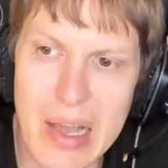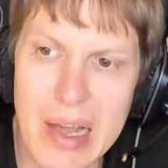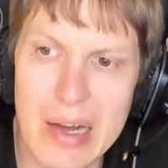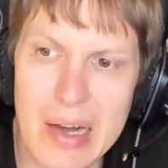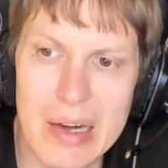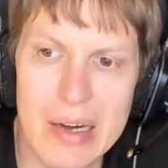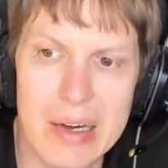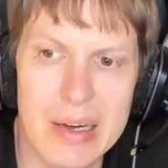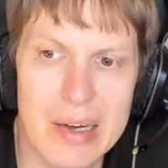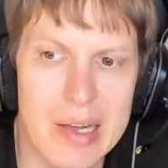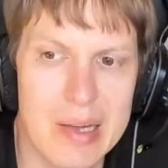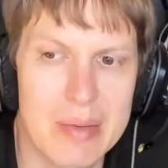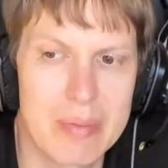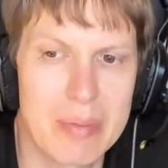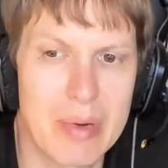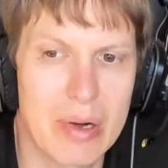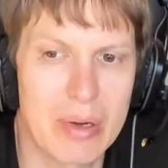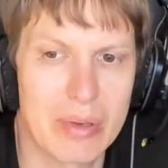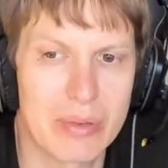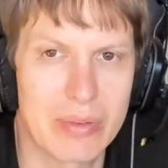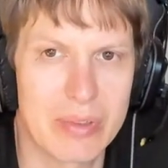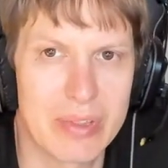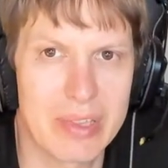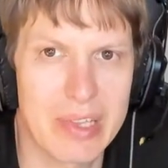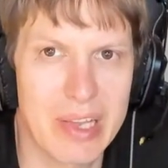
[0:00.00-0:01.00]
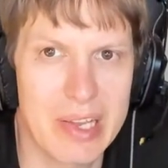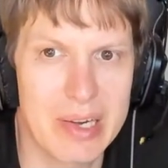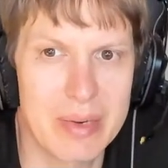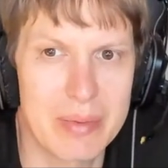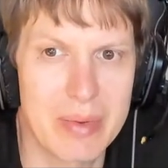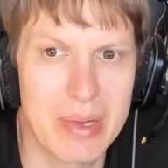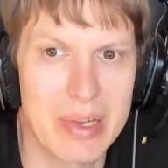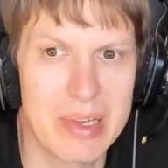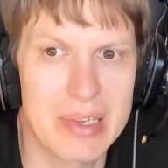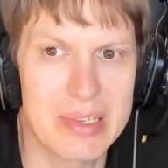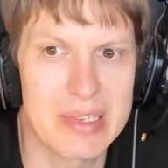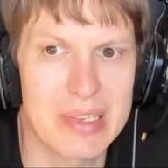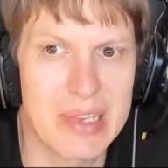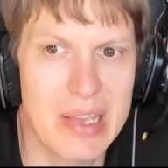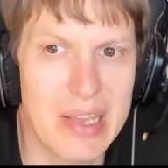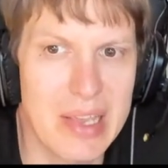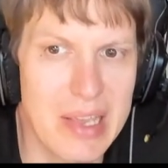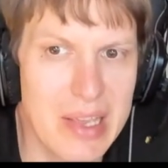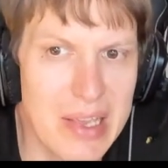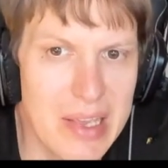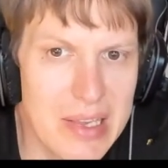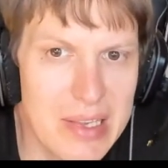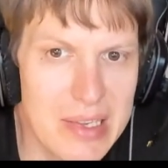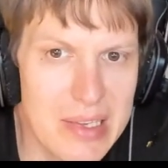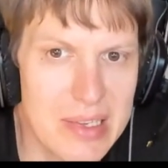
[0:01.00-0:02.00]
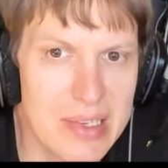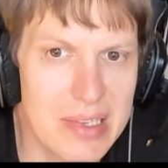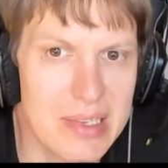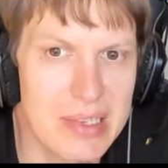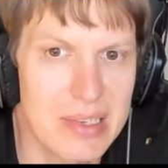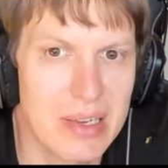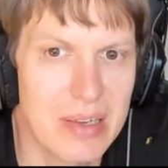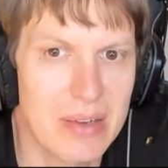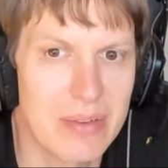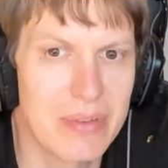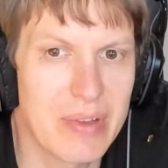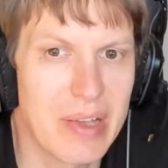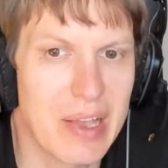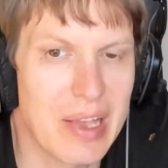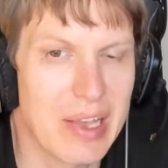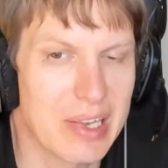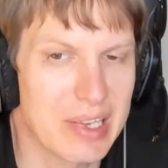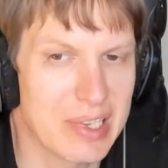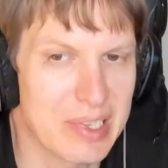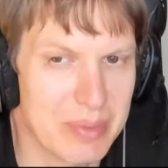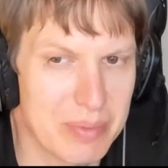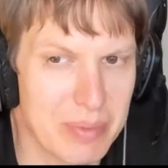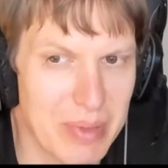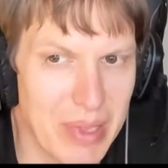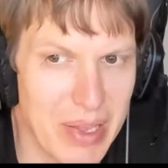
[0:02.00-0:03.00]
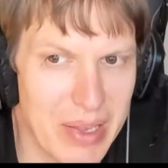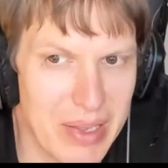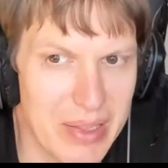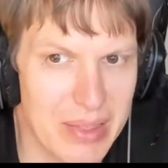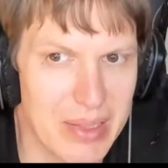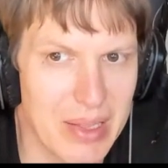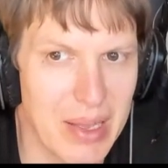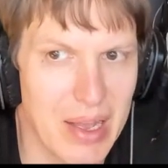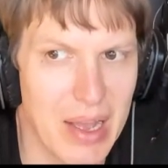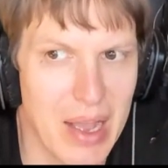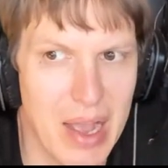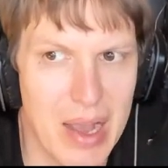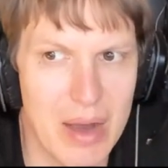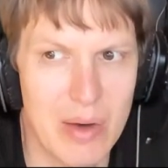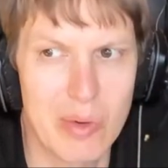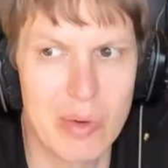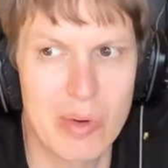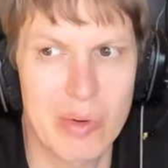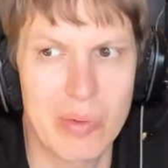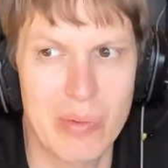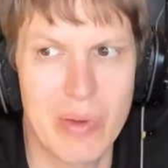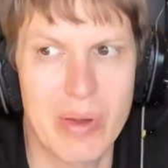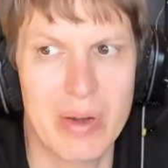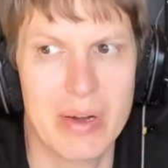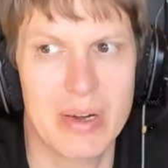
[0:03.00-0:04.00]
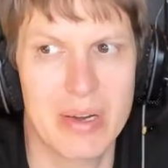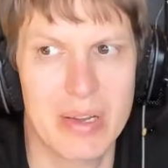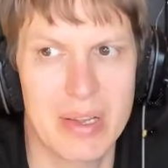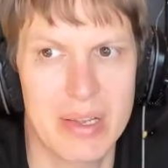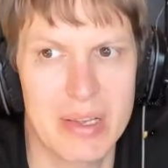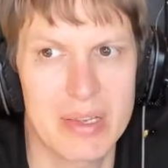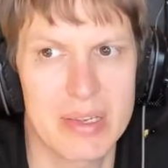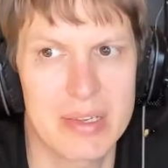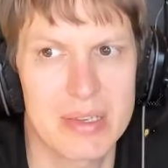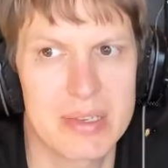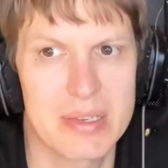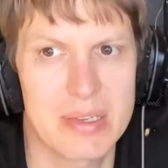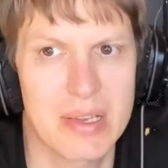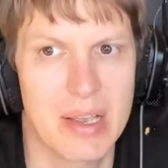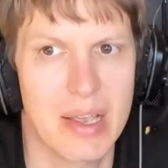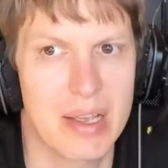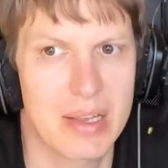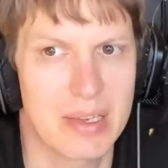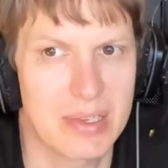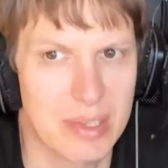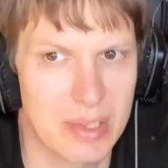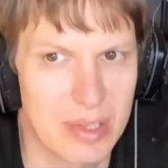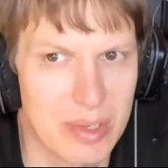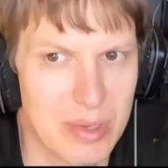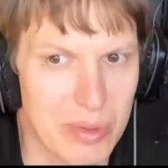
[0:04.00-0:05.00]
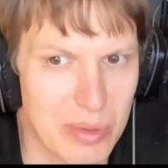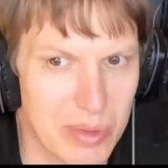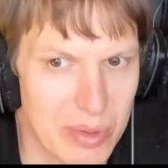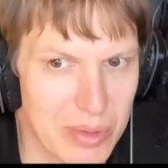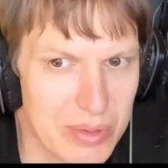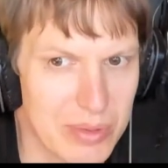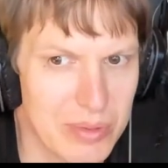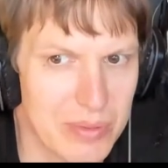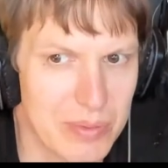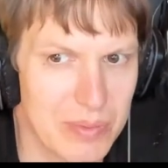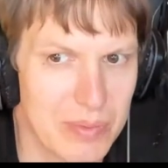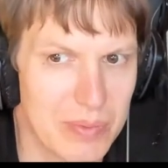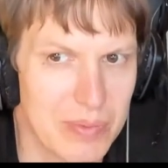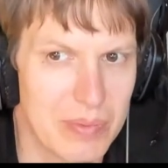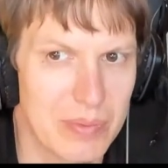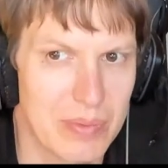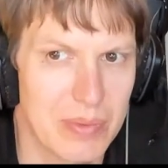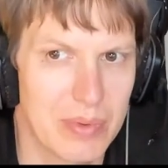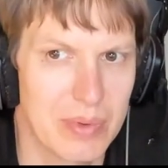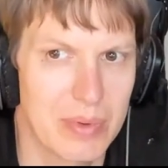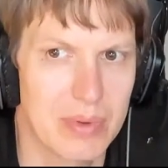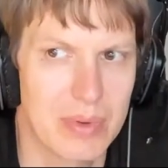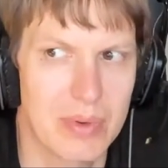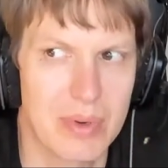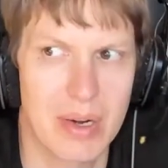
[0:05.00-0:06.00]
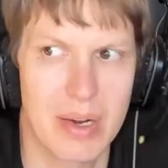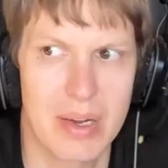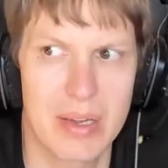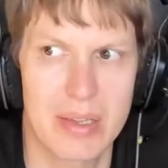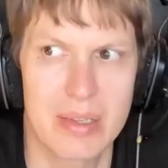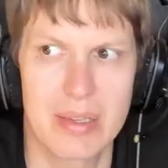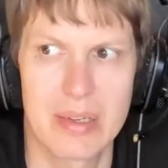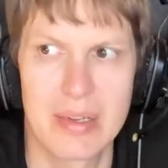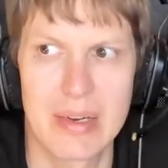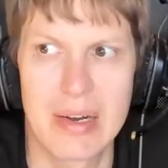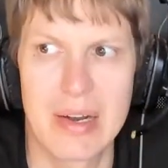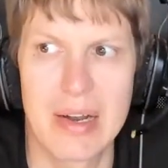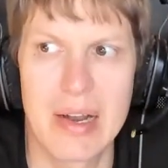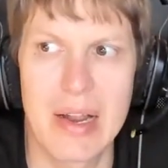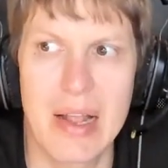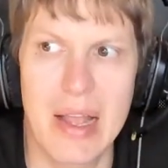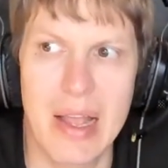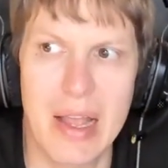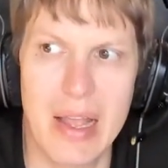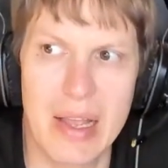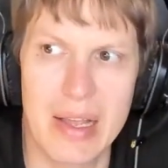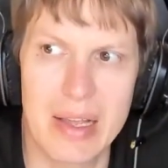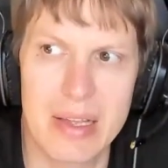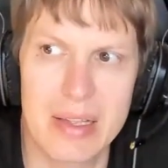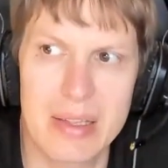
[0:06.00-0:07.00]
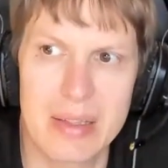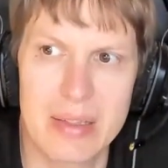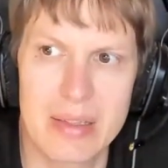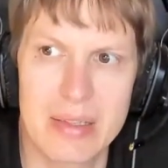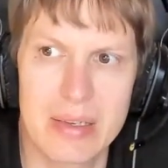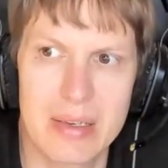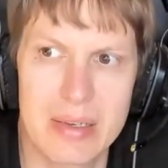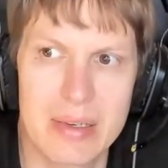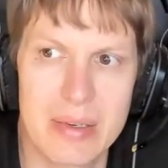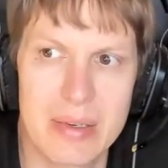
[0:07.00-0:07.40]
uh, about the database is the explain how query is executed uh, right and